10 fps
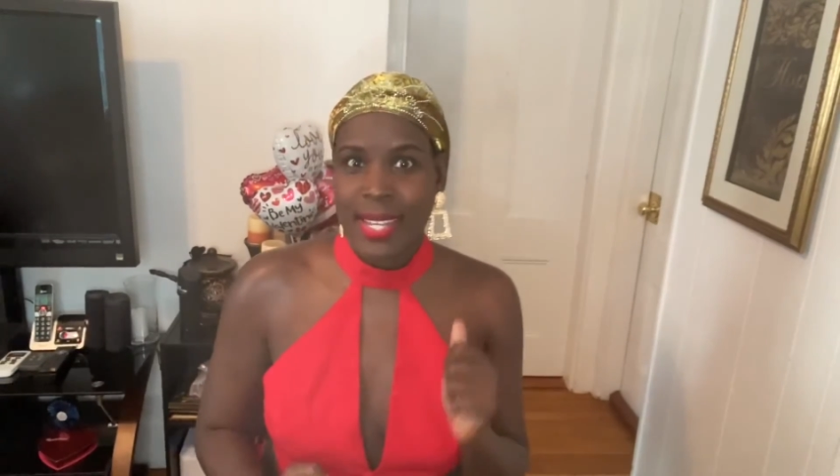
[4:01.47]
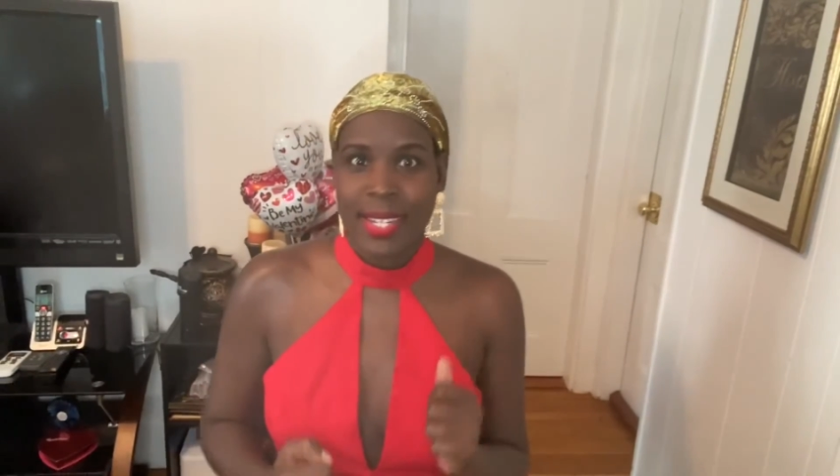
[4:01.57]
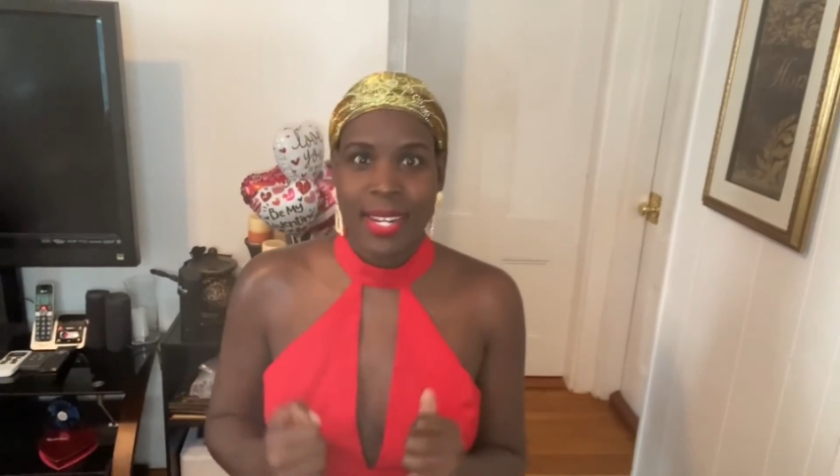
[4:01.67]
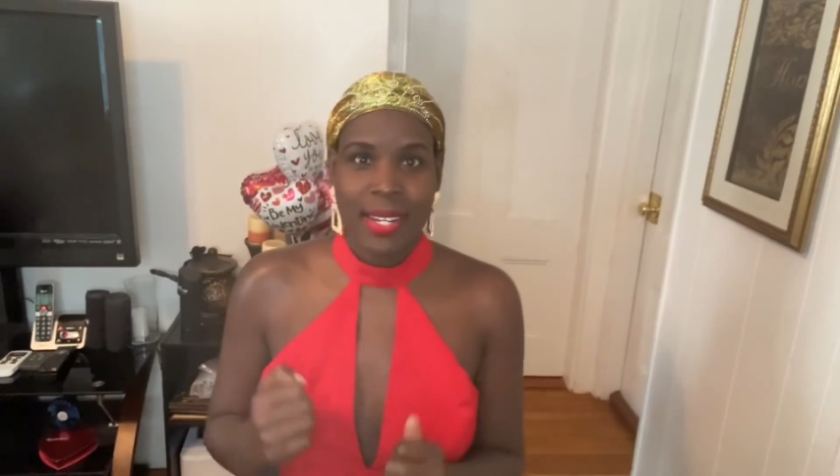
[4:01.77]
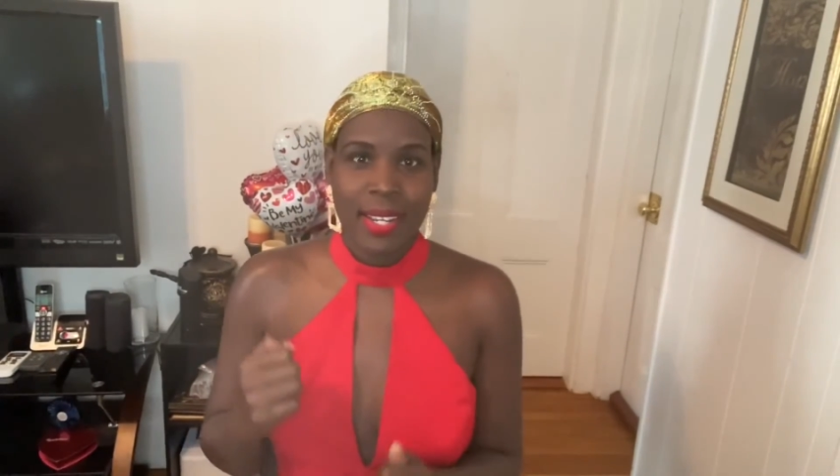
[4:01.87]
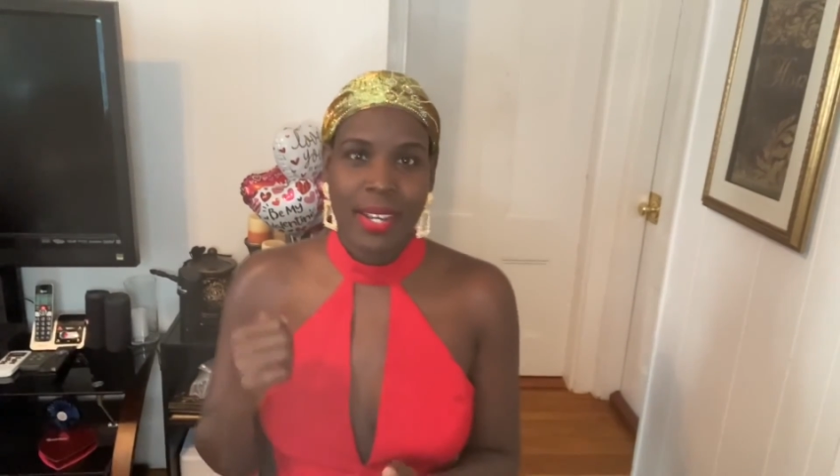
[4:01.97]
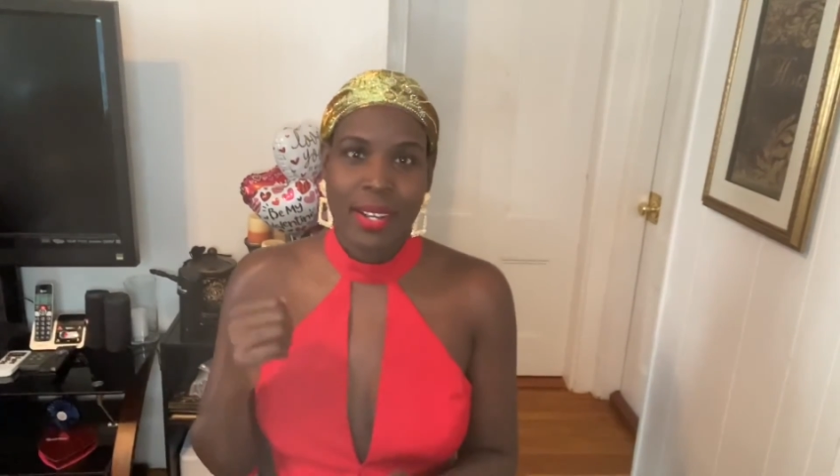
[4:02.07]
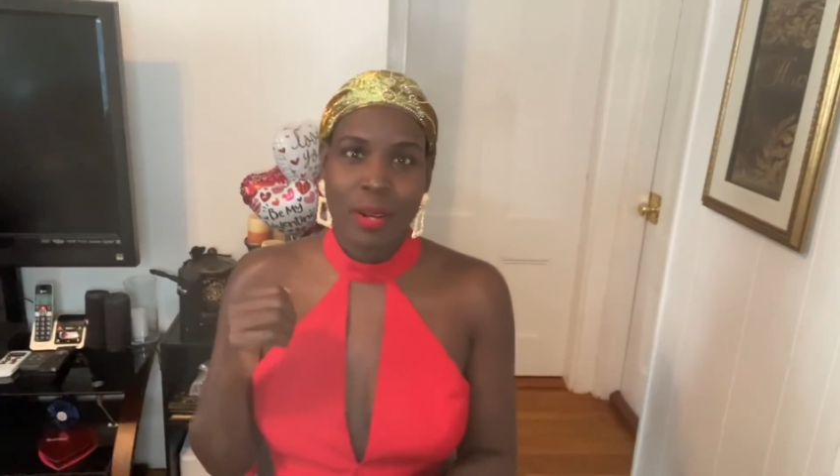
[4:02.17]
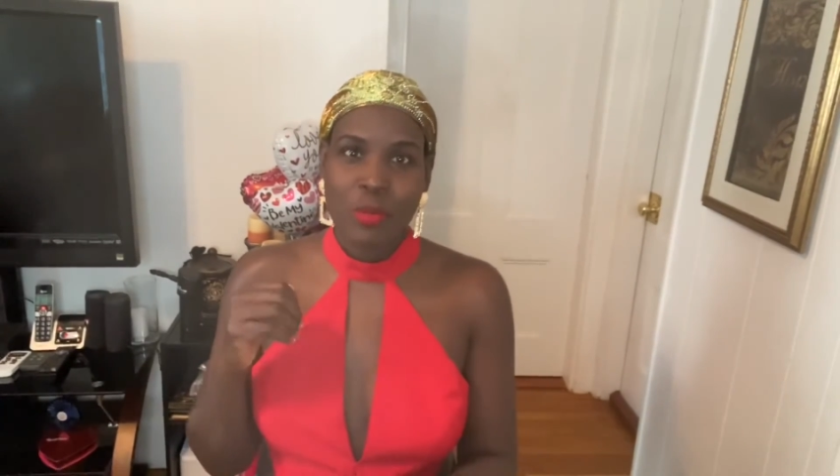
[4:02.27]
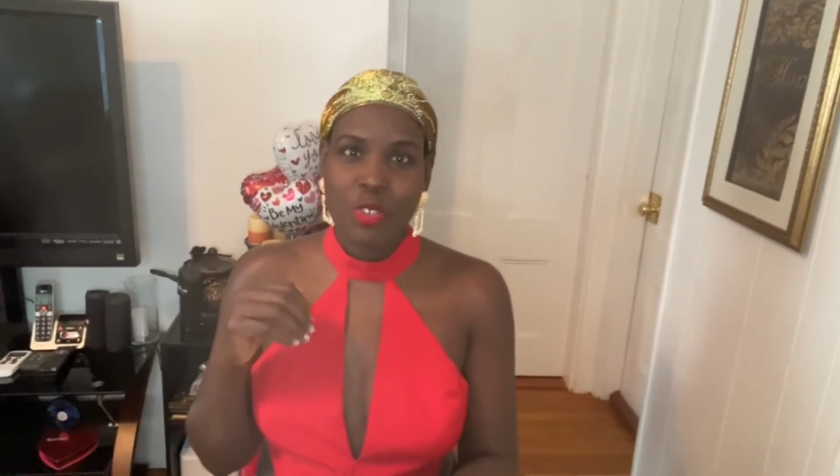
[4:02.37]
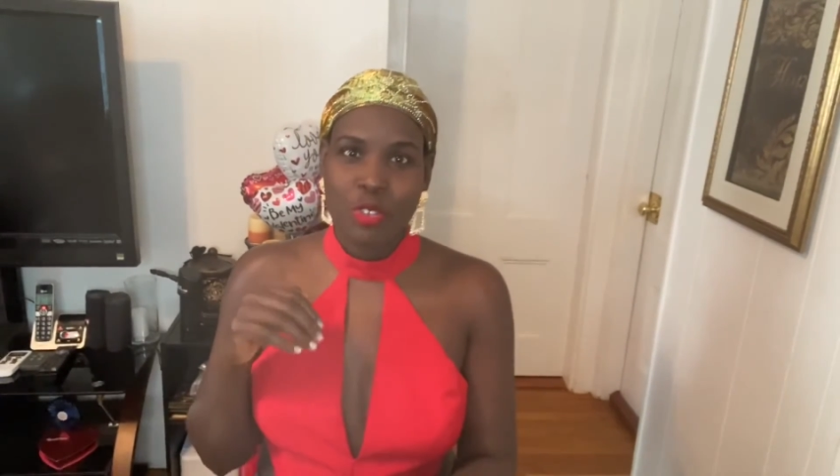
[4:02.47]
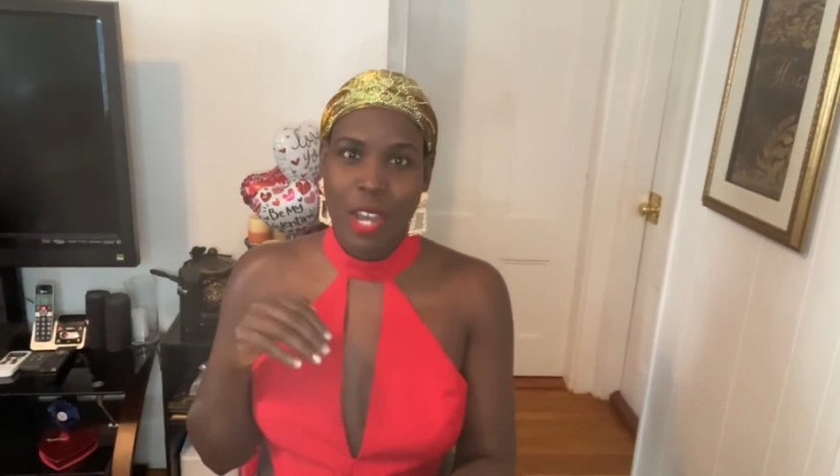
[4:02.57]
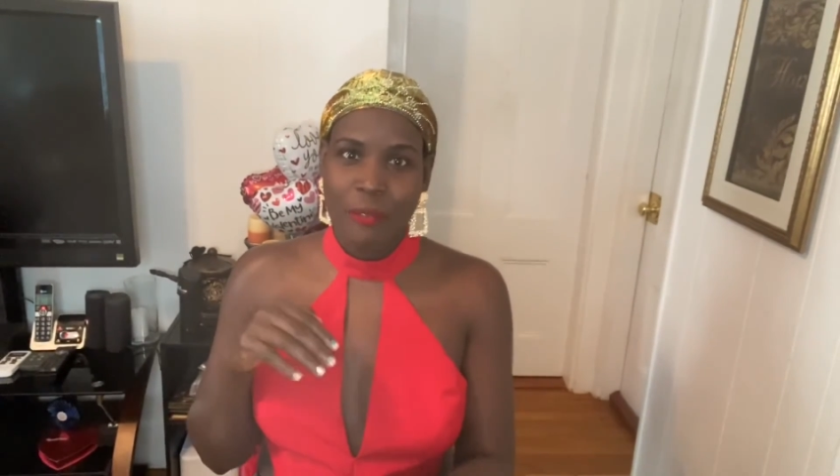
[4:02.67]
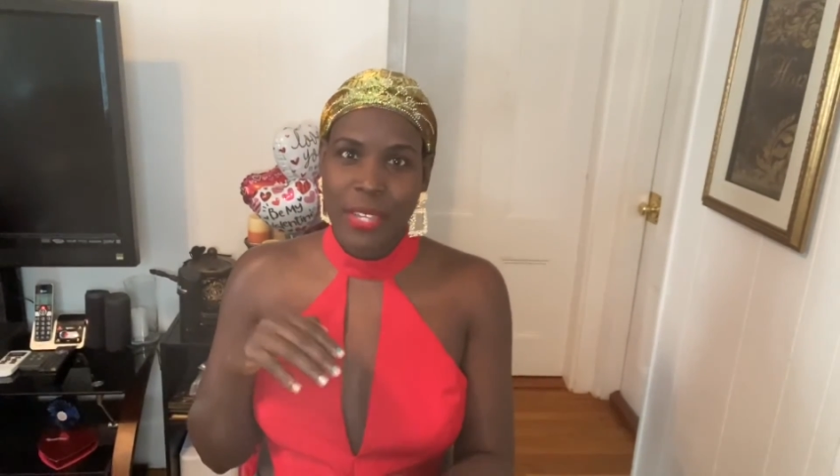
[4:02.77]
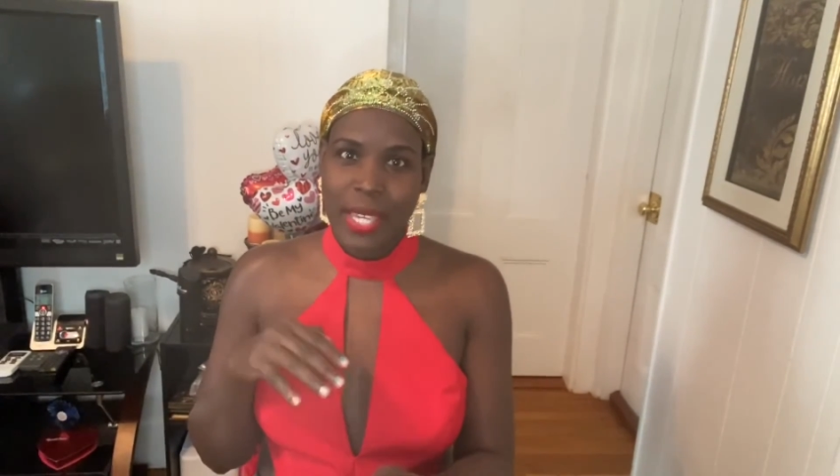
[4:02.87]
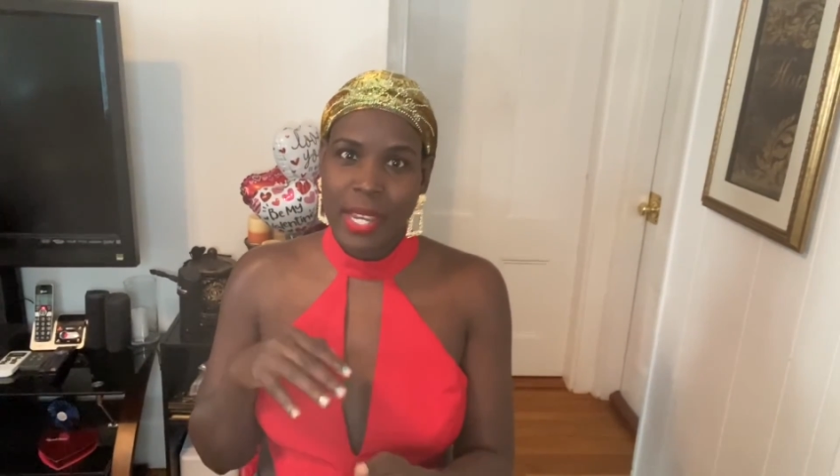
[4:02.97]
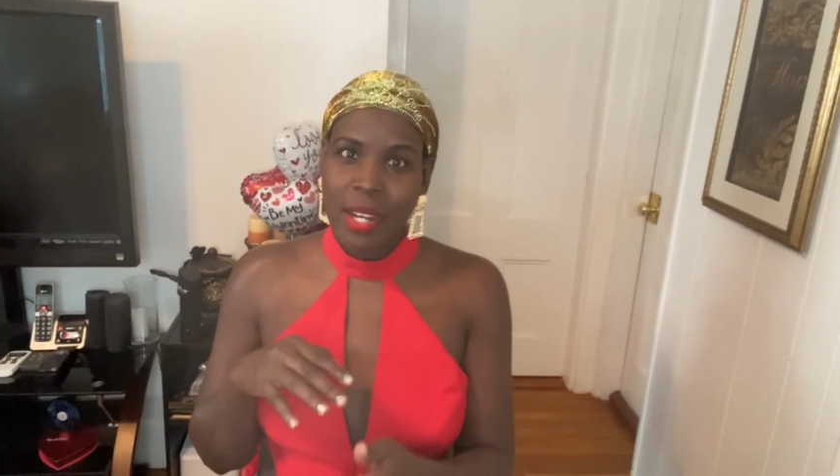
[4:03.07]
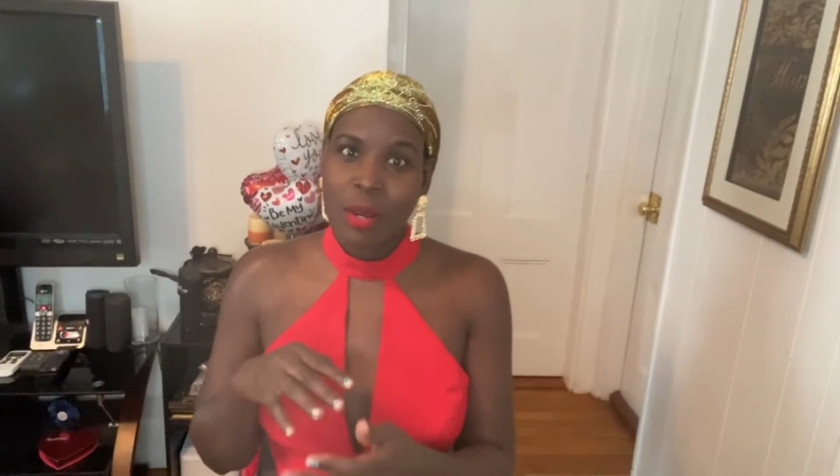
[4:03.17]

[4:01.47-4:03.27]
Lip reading: and then here comes traffic.